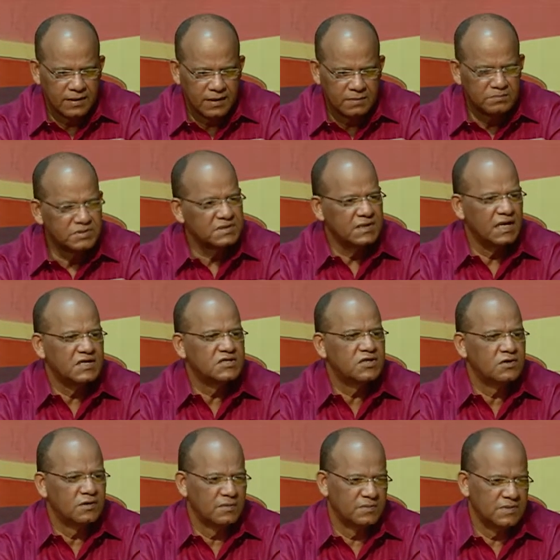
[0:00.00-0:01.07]
in precise
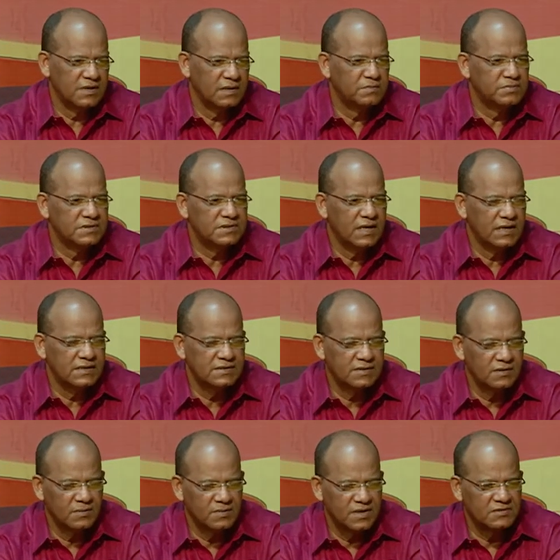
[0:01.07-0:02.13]
terms,
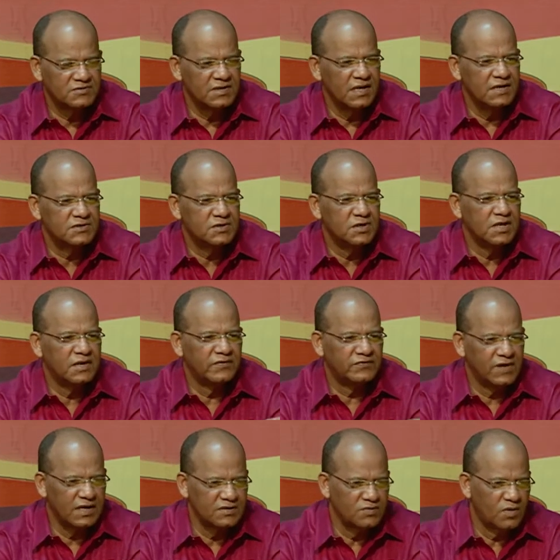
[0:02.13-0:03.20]
in relation to the
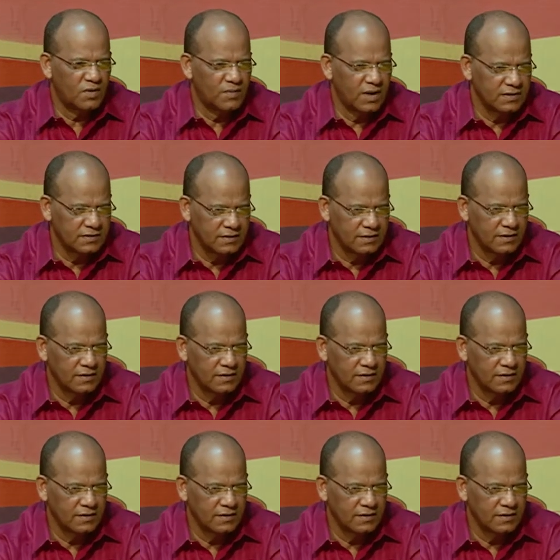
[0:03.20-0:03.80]
Francois matter.